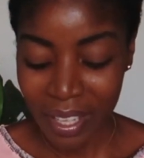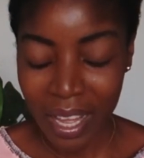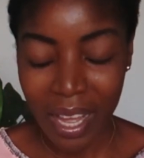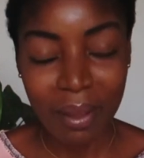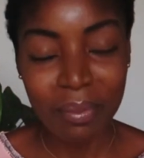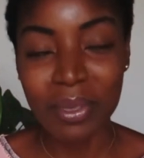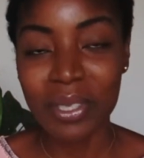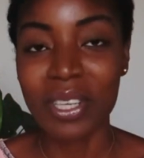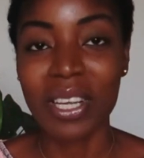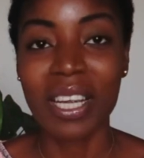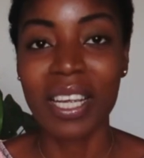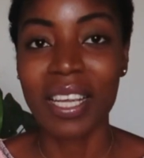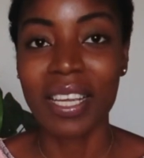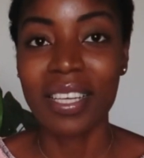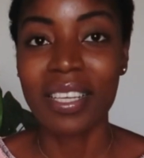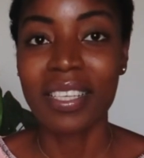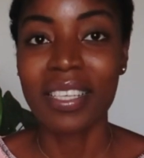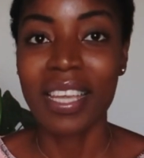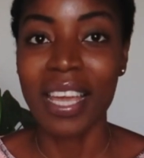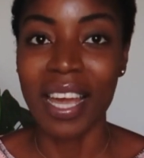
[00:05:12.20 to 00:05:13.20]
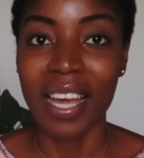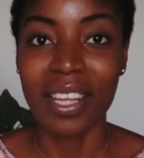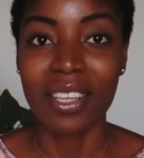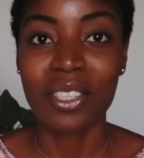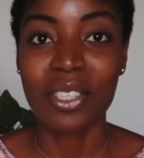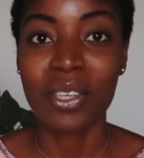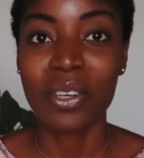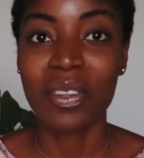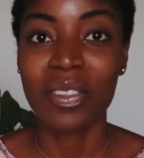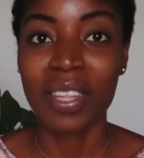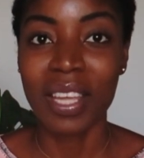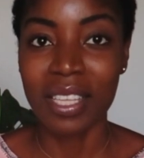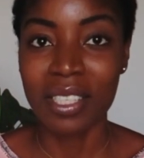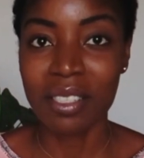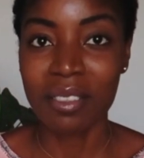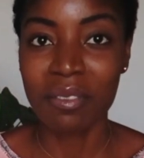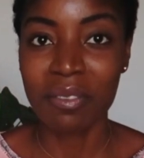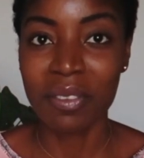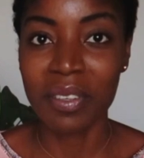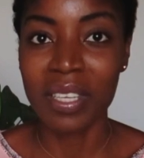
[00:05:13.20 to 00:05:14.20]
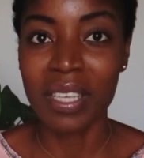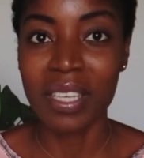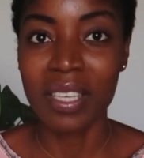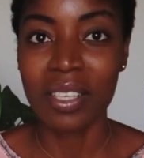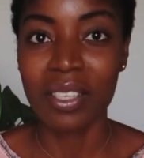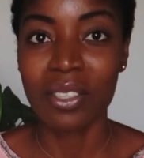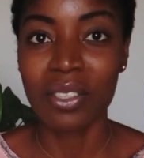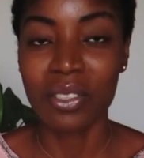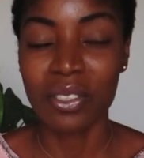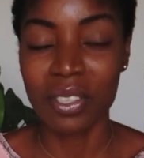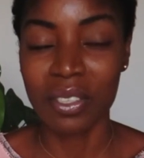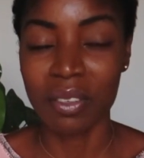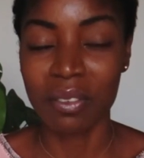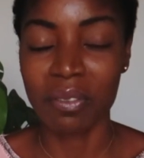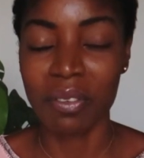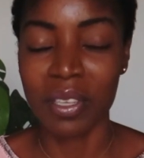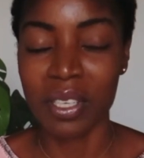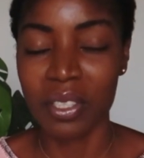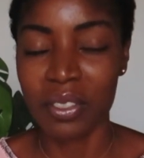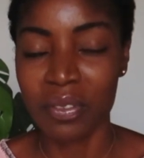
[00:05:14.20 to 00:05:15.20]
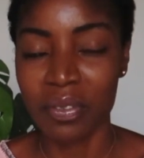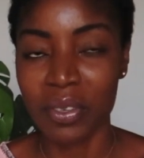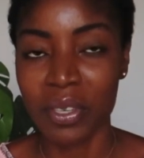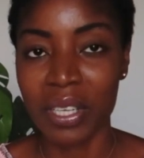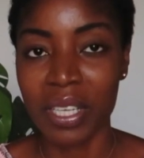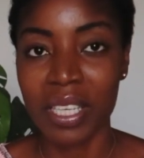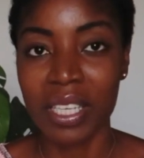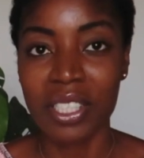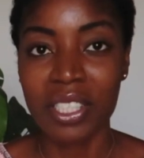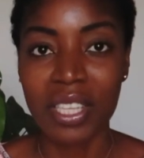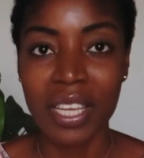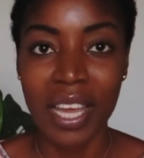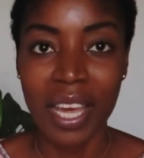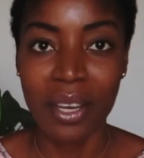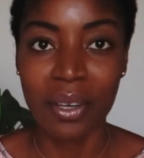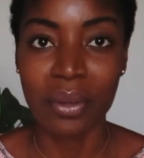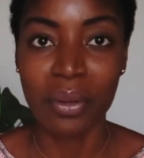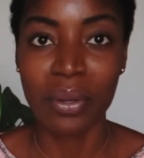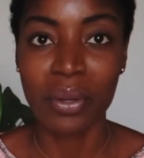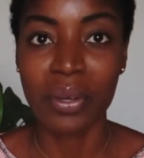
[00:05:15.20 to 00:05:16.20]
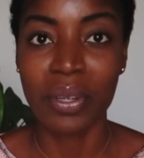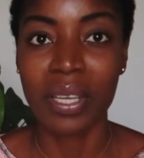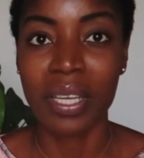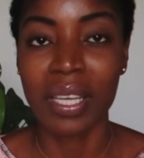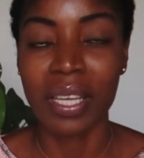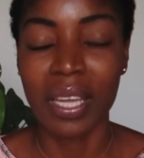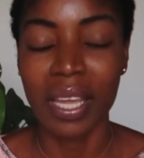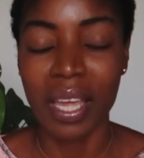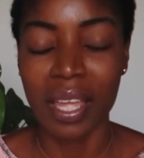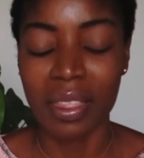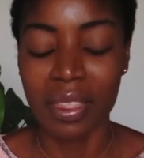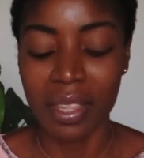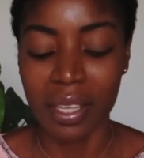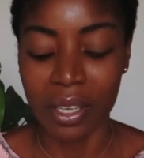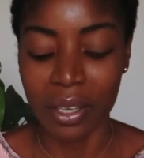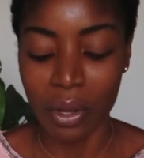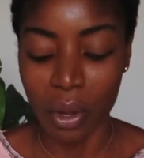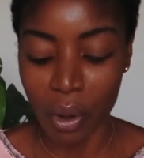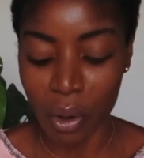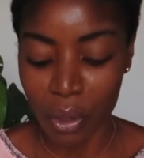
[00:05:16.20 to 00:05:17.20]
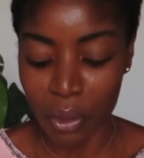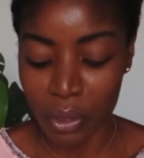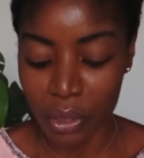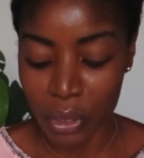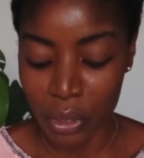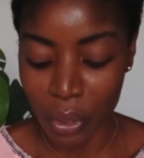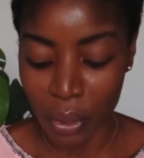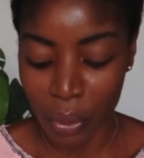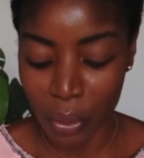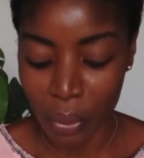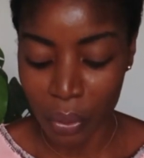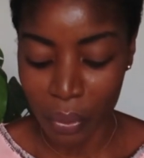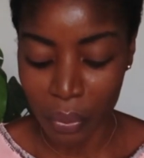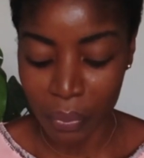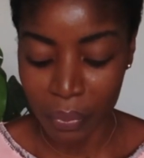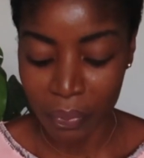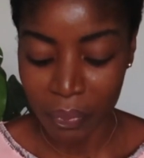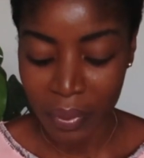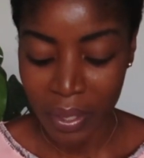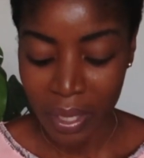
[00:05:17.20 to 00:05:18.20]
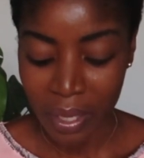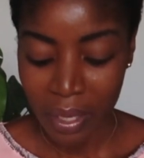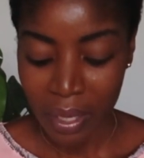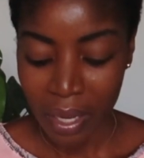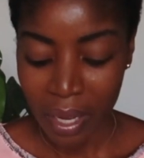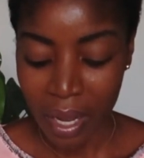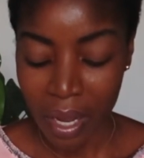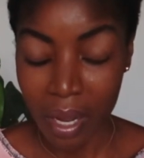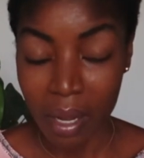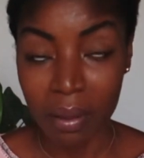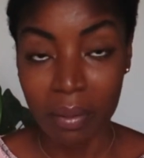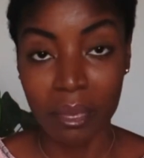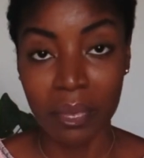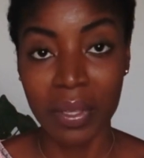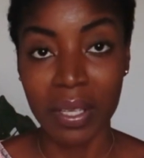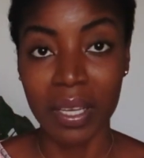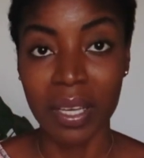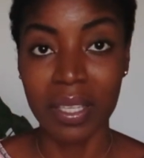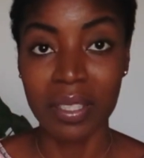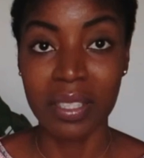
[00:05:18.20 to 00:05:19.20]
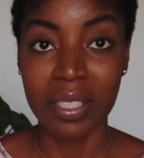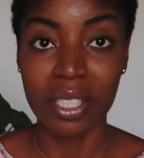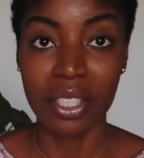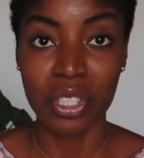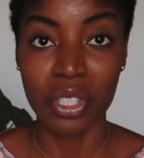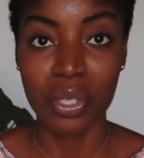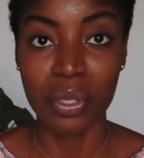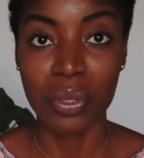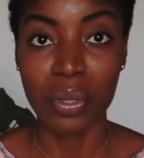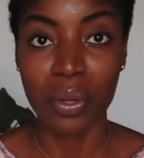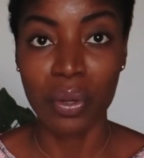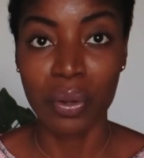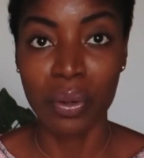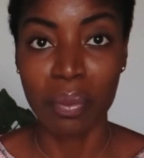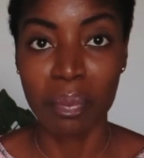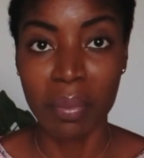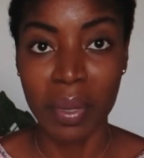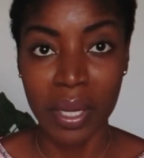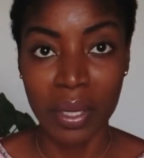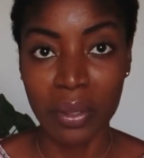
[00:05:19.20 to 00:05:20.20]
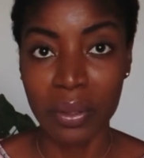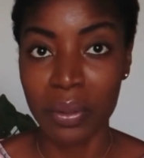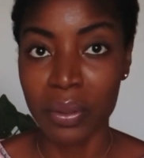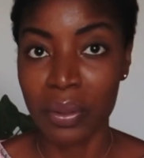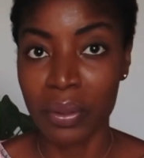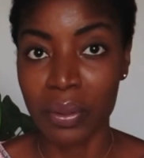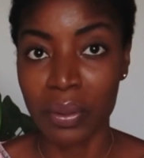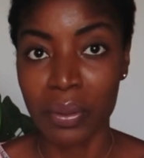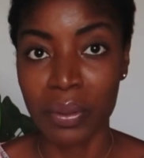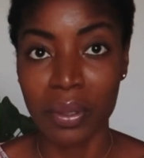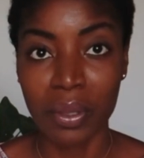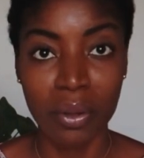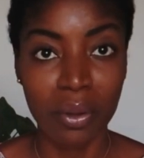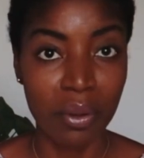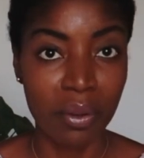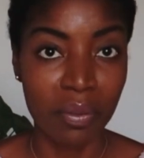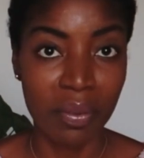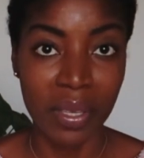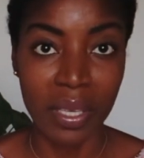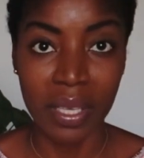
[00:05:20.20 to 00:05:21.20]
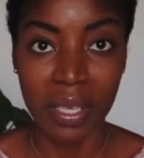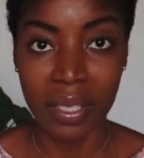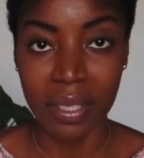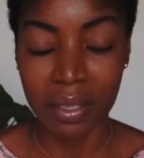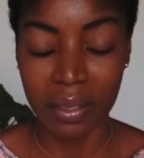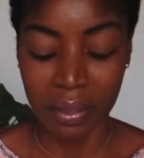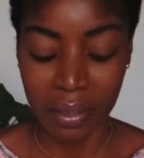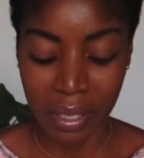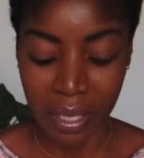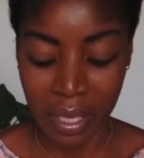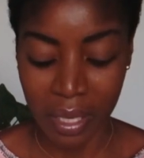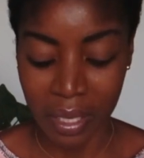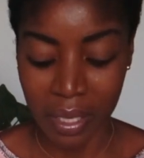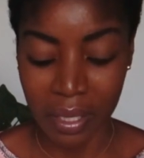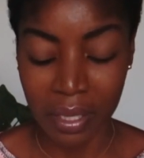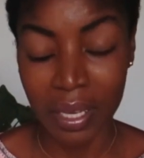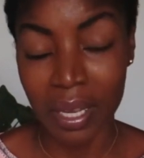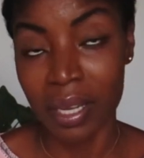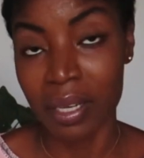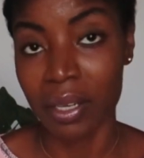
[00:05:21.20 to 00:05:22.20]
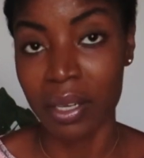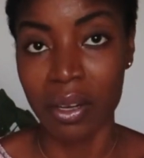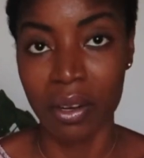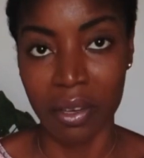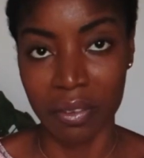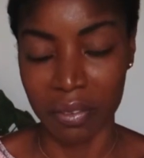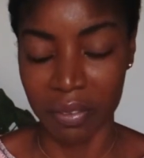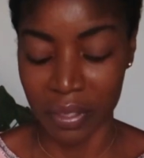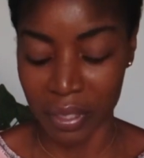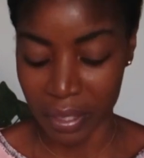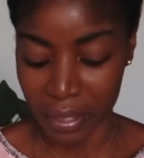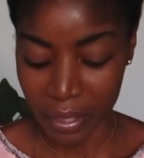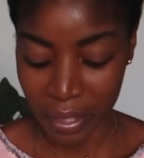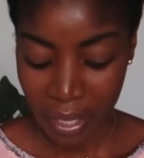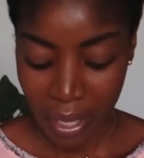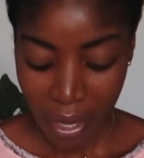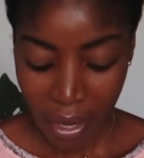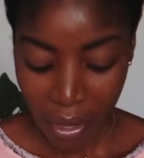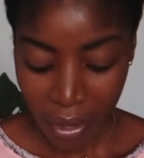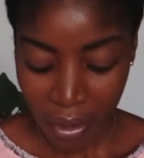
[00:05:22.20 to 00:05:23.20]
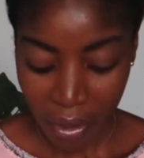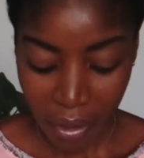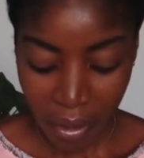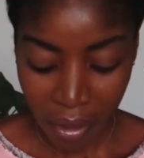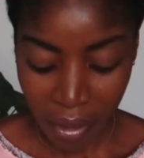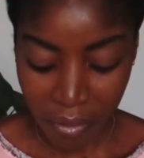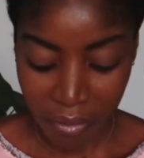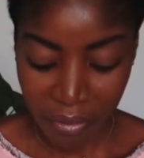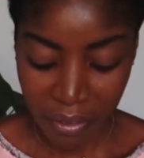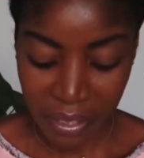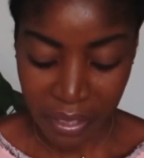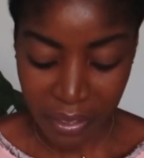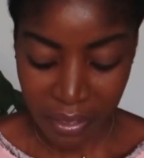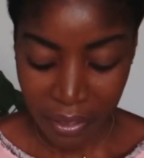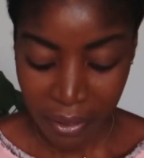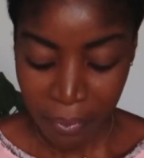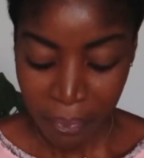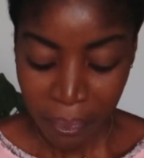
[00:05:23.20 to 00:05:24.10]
I'm sorry, yeah, so that's the fee, those are the fees for each category, and then also the additional medical, COVID, and Ghana card fees.